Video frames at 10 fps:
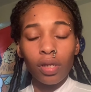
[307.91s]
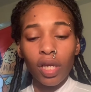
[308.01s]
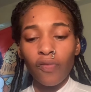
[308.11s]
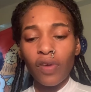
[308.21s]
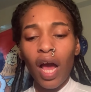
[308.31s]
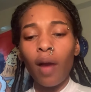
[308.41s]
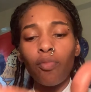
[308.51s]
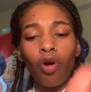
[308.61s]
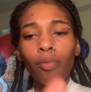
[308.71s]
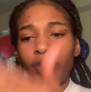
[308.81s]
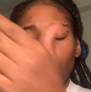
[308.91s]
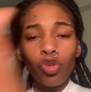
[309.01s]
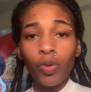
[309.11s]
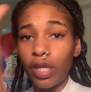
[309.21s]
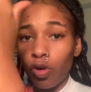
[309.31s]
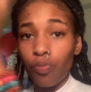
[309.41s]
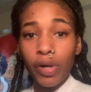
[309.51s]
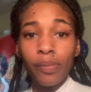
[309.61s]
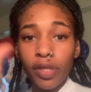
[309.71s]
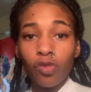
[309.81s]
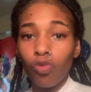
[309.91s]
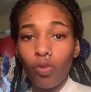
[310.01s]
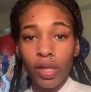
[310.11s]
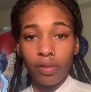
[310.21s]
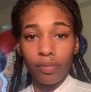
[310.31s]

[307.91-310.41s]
If God brought me to it, he'll bring me through it.